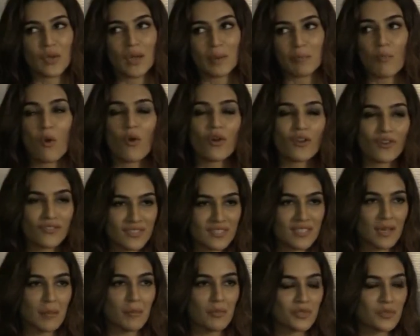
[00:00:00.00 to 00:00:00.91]
so I'm more of
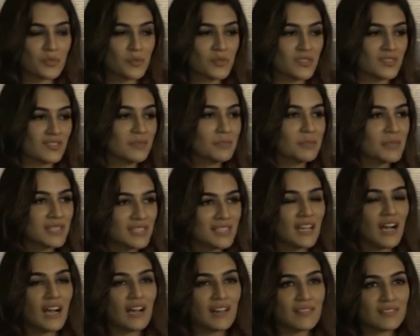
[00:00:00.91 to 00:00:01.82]
a summers person. But
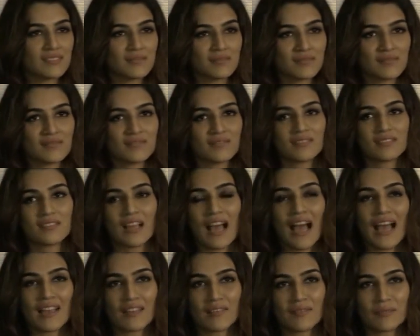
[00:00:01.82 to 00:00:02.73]
yeah,
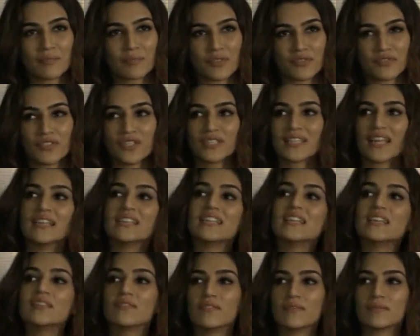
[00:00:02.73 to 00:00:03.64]
I prefer
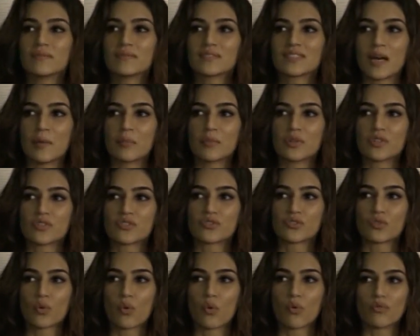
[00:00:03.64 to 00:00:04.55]
Delhi
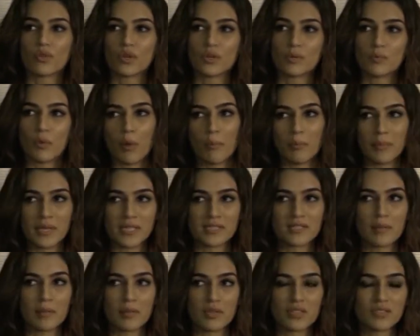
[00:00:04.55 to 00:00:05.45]
summers over Bombay
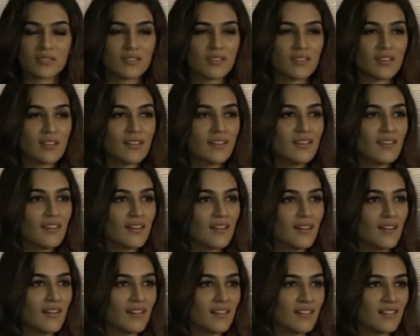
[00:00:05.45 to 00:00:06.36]
summers.
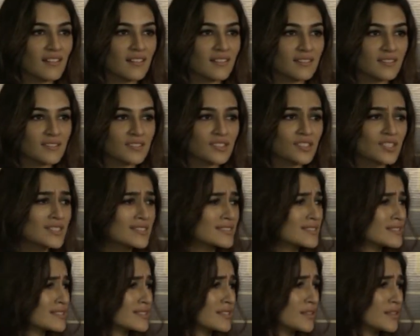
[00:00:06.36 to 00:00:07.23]
Just